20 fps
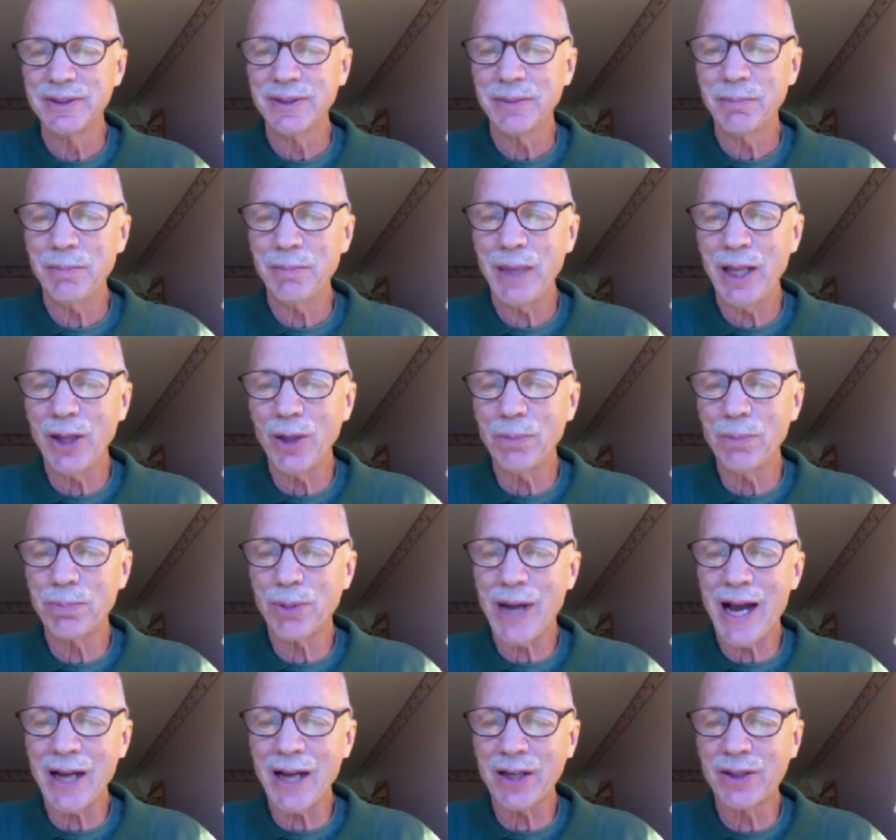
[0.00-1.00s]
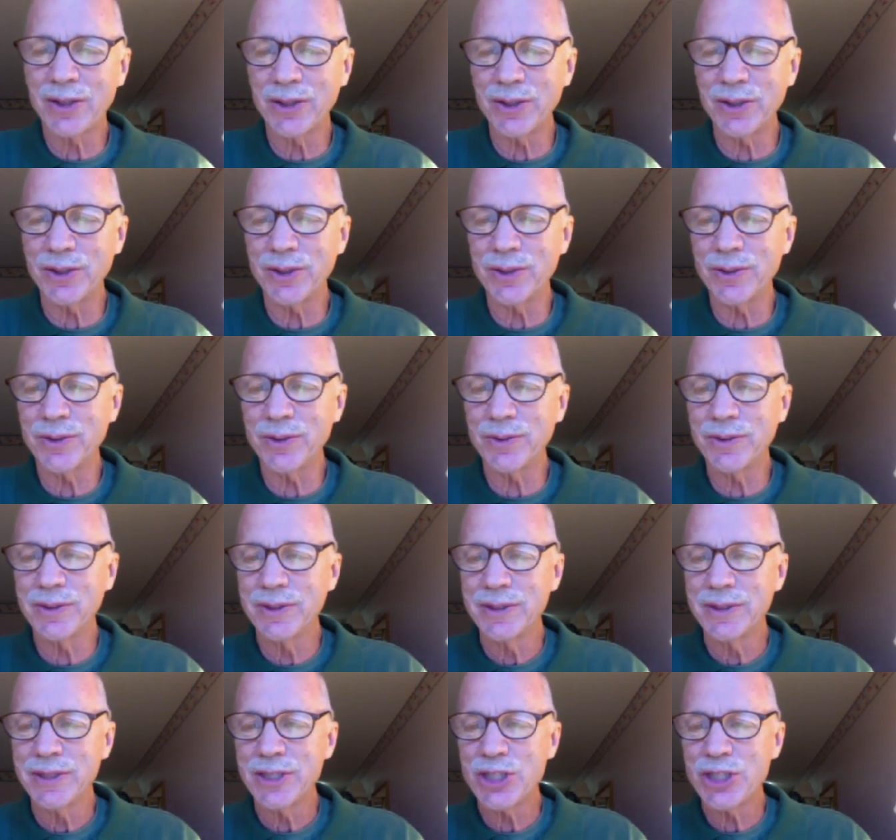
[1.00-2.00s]
Melo Bracco,
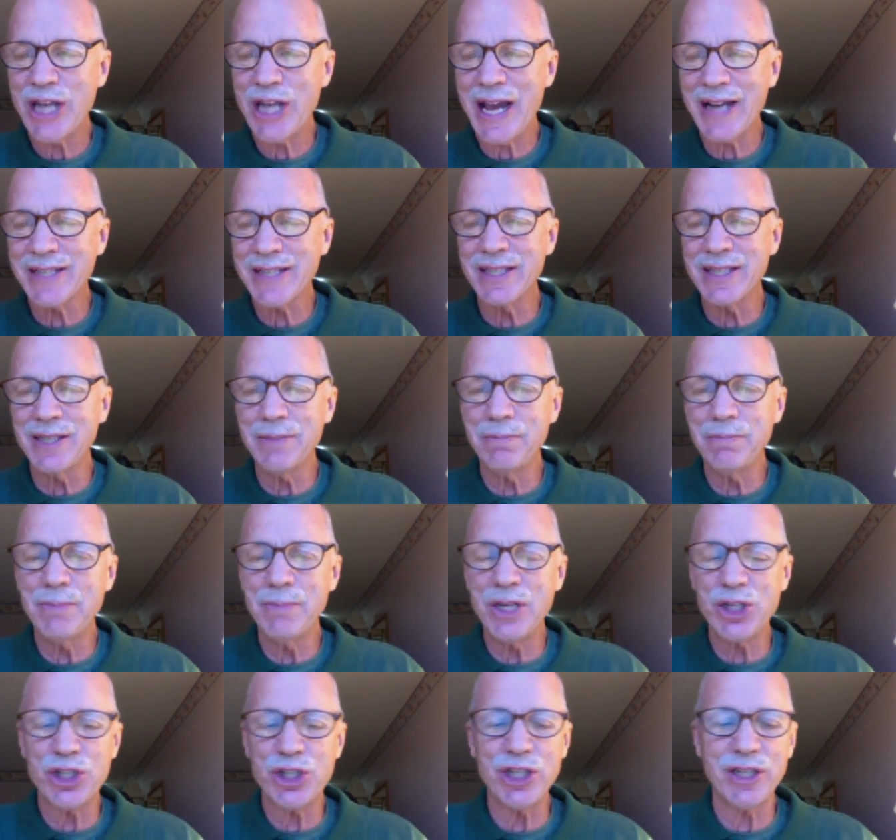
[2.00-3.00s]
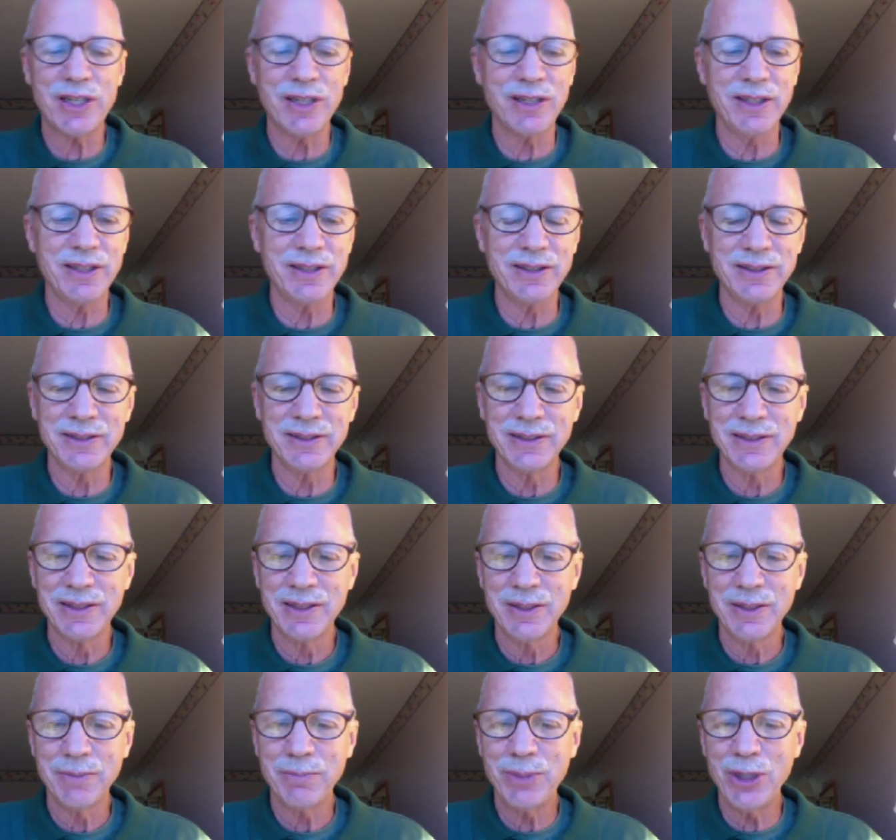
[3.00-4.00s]
Jackson, Michigan.
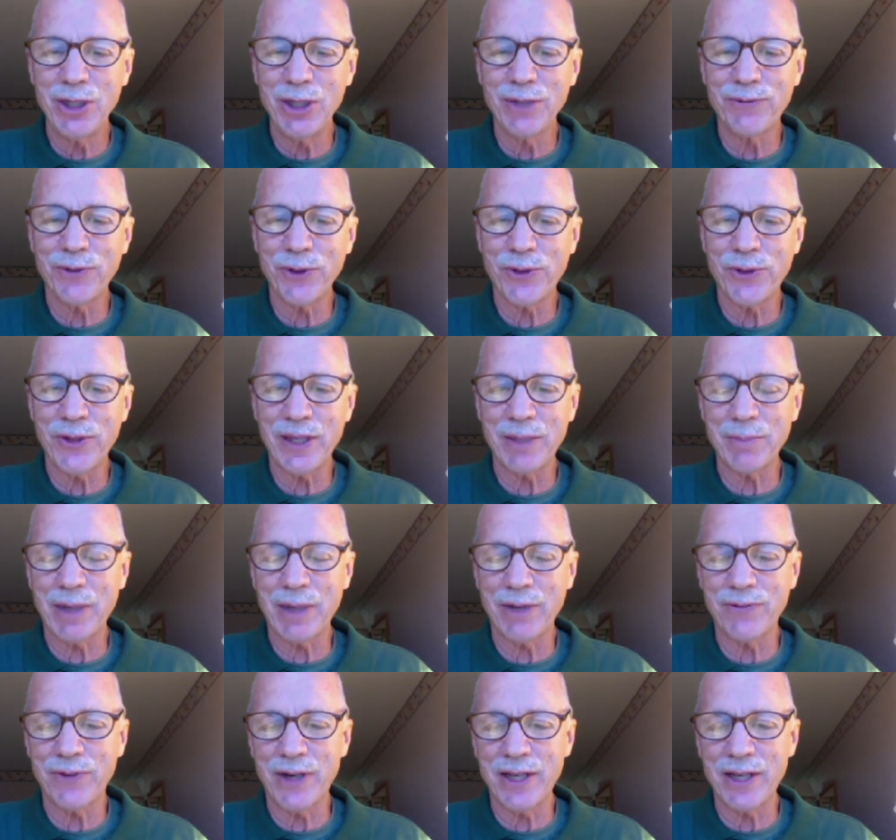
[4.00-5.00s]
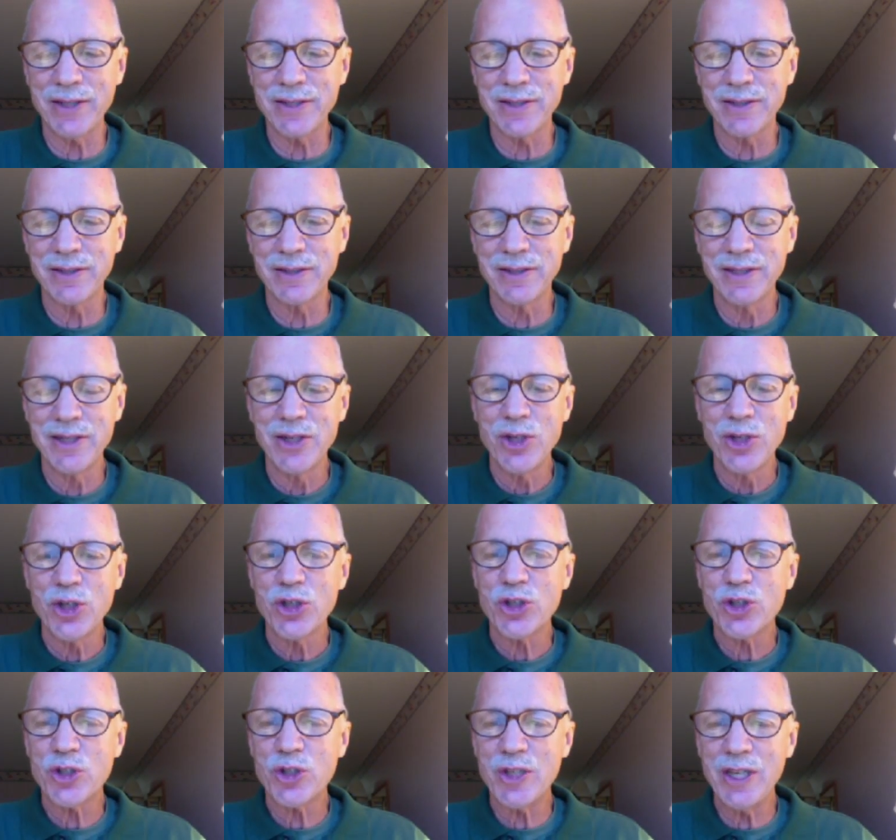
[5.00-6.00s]
Beautiful thing, my friends.
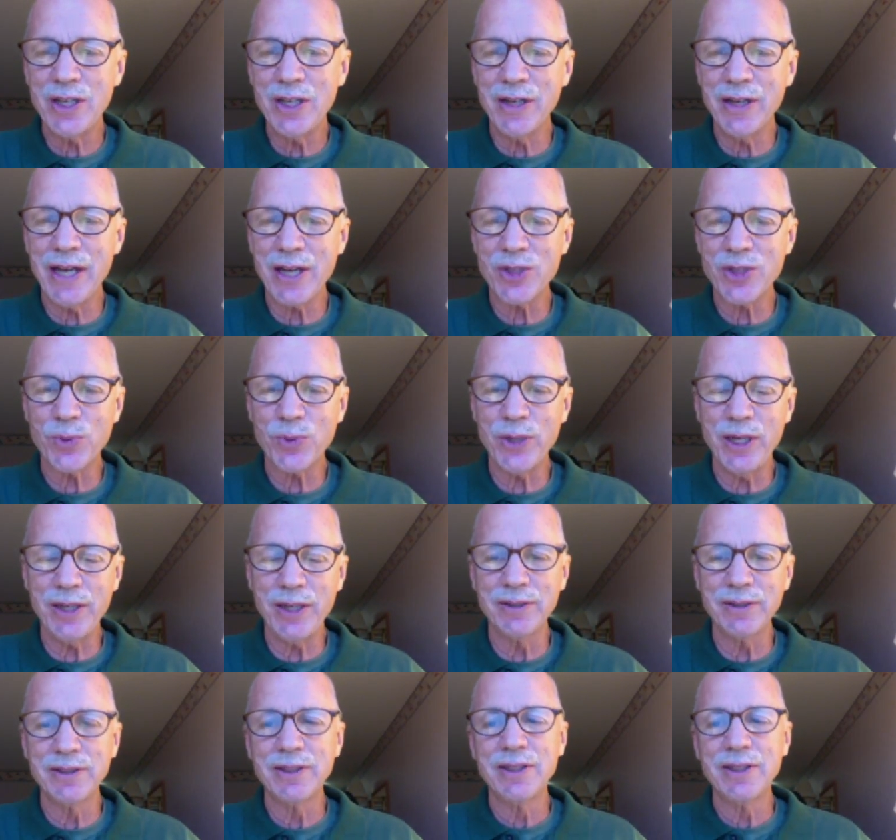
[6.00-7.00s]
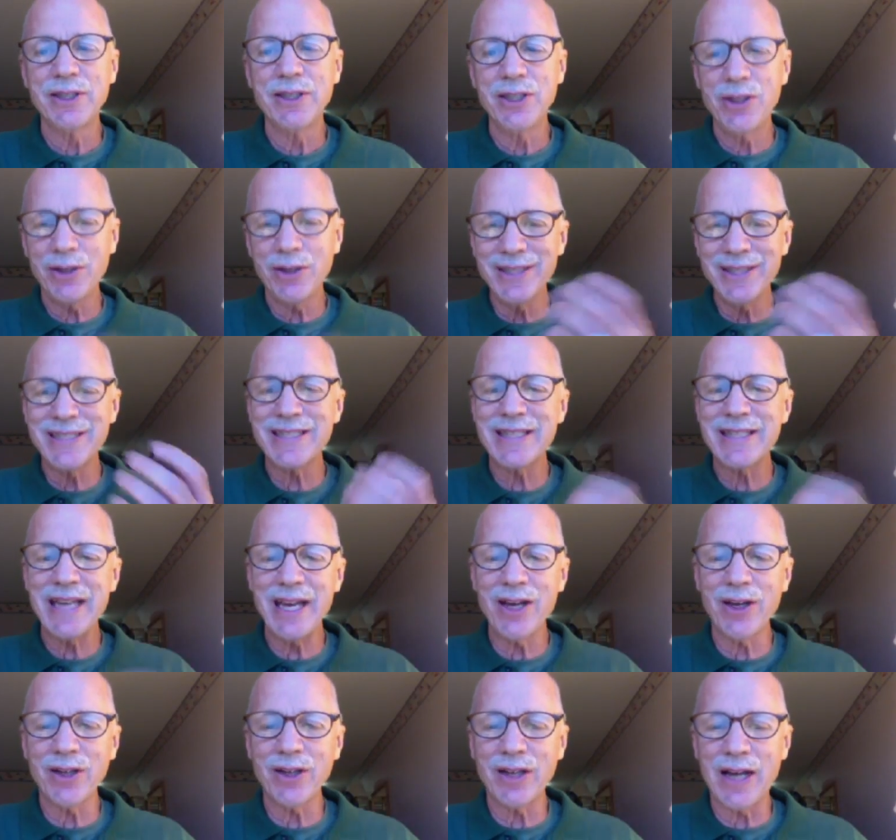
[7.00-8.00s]
See you next week. You can
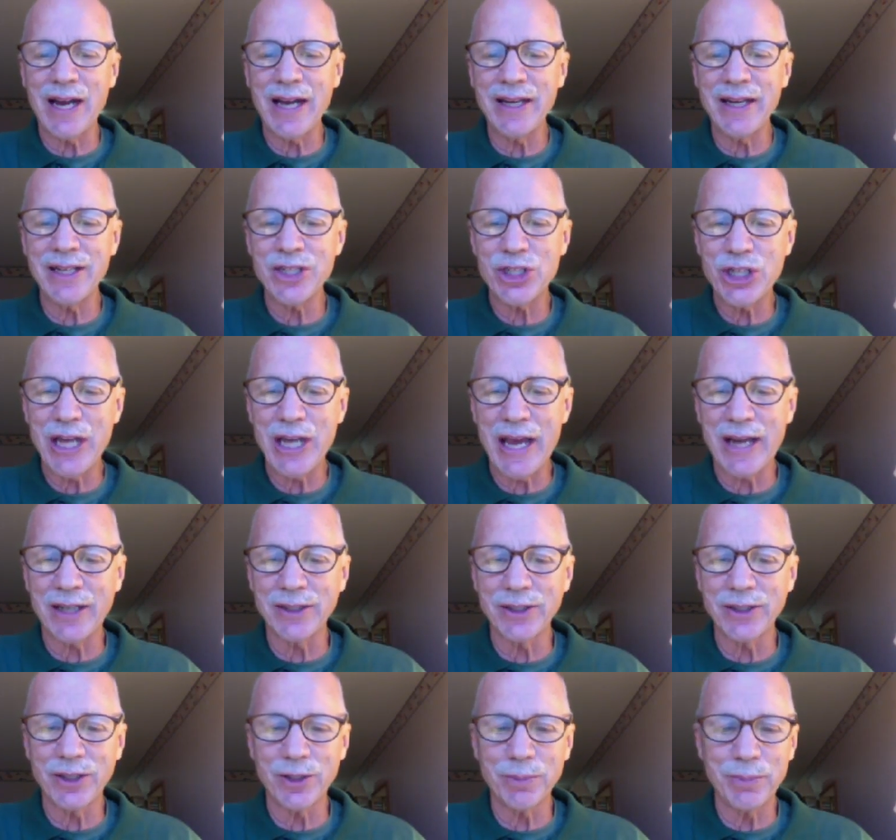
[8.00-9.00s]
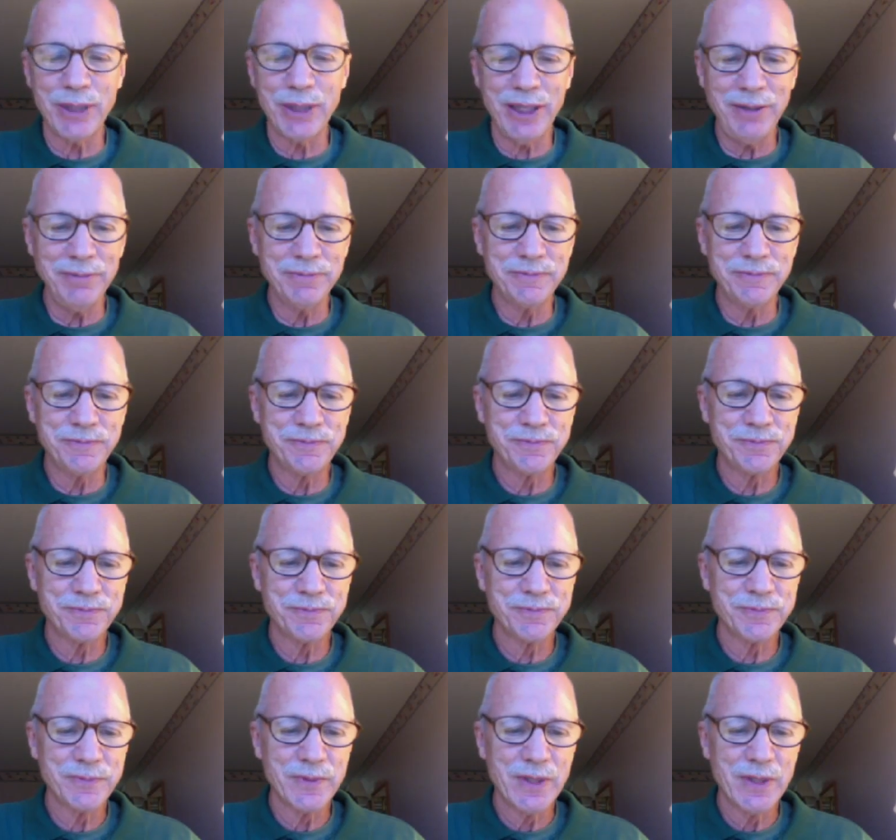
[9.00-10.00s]
stay online and chat a little bit,
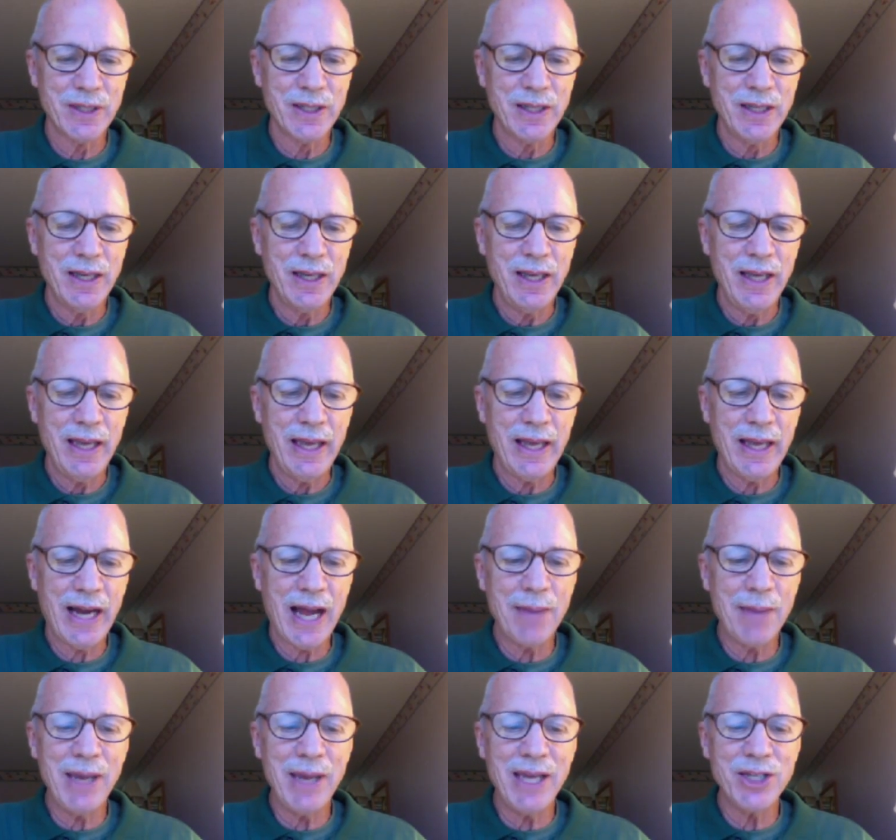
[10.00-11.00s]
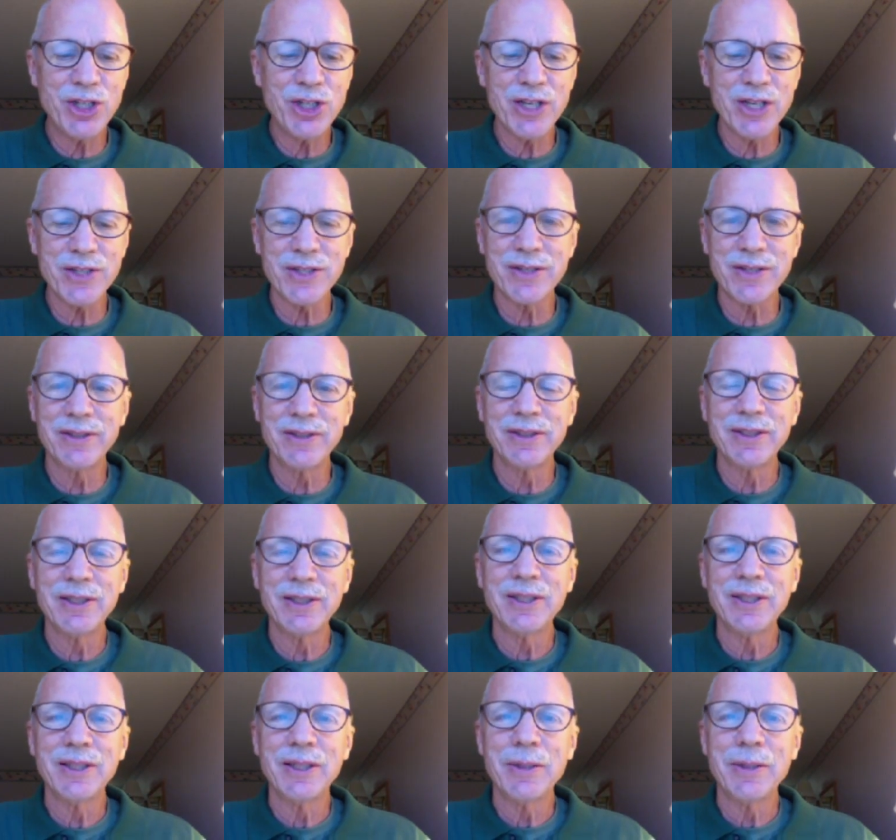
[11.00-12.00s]
and I may just
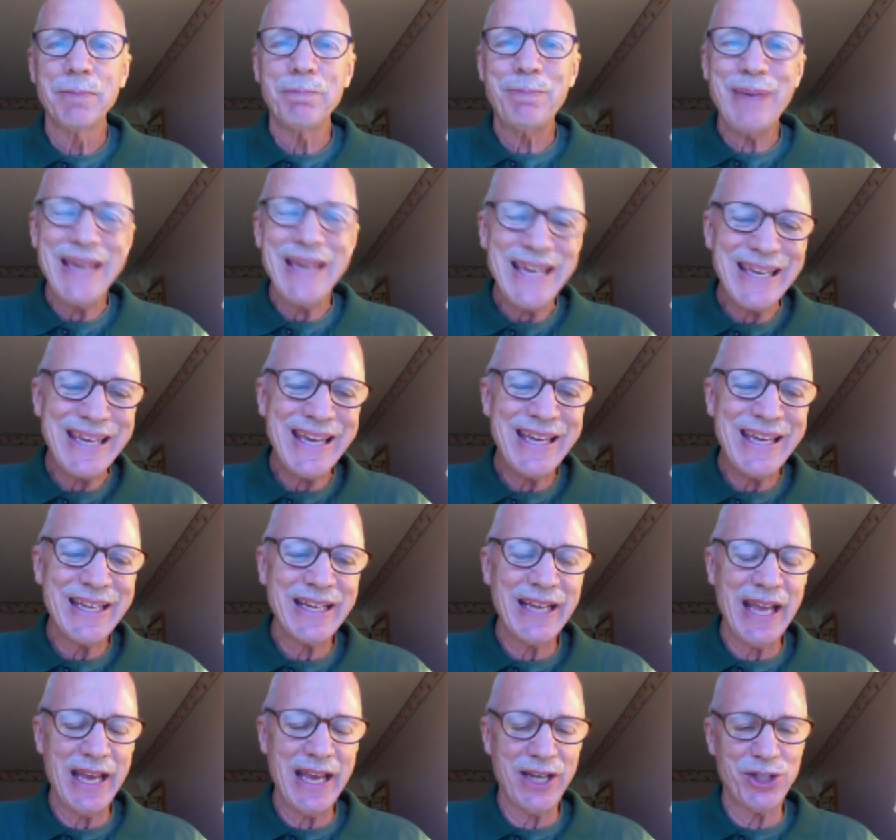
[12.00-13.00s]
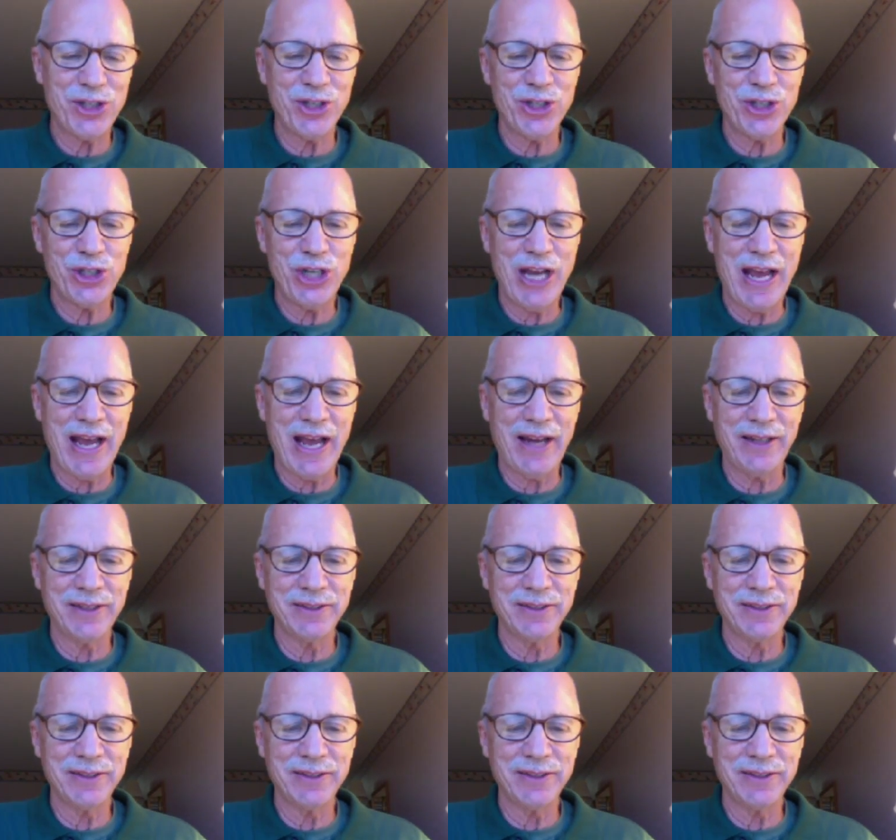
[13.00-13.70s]
peek in at your chat.